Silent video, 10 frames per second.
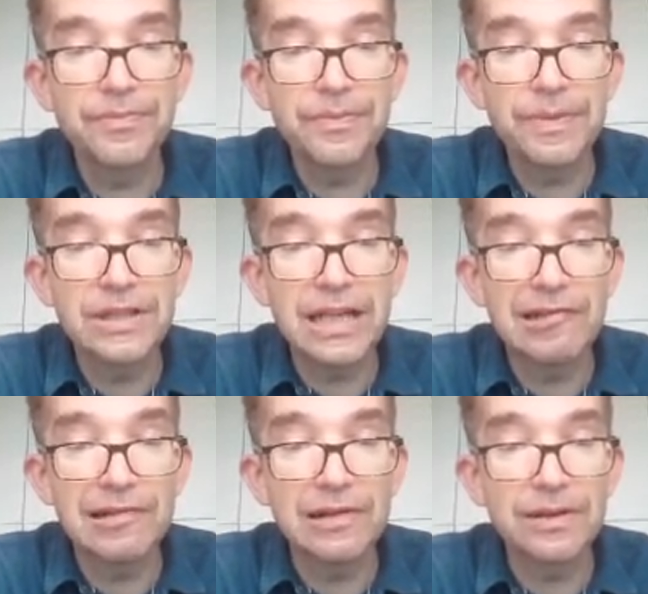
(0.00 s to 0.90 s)
In
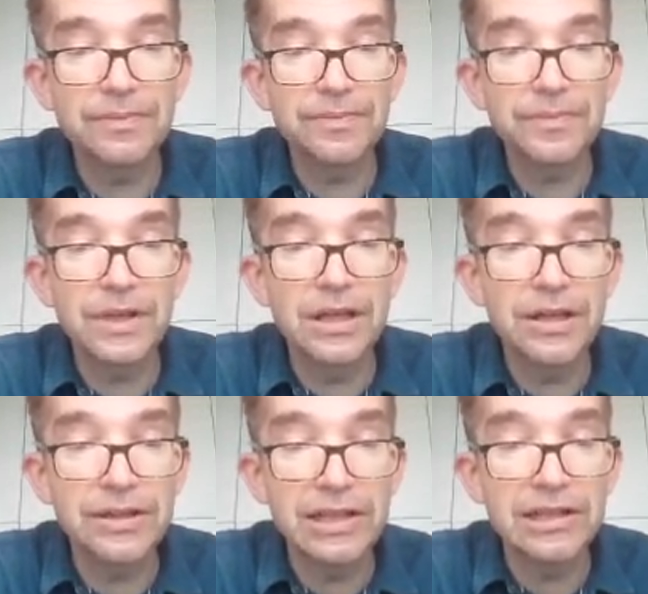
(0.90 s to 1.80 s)

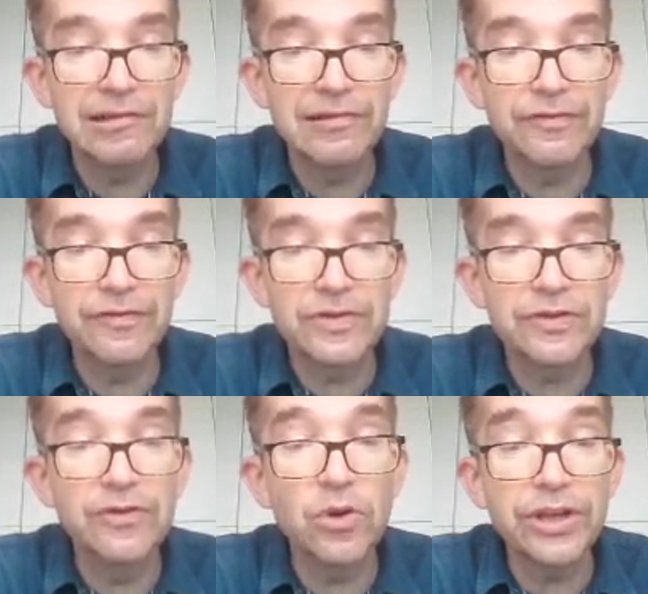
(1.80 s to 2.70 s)
the centre of
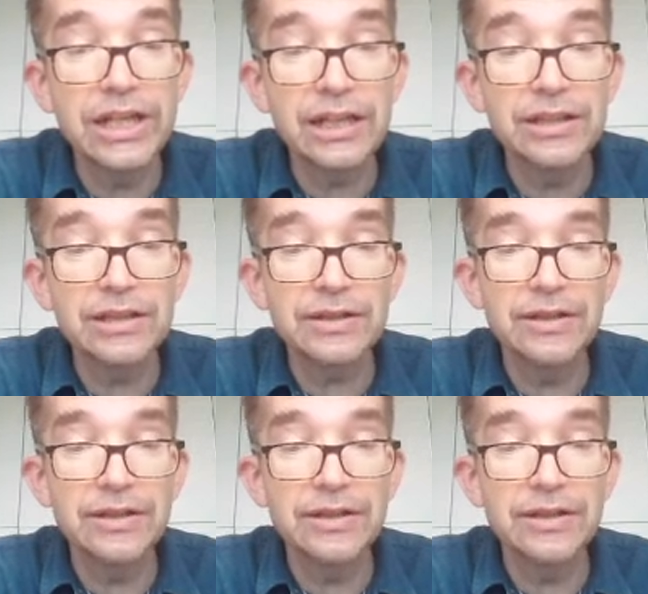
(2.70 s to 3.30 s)
northern England,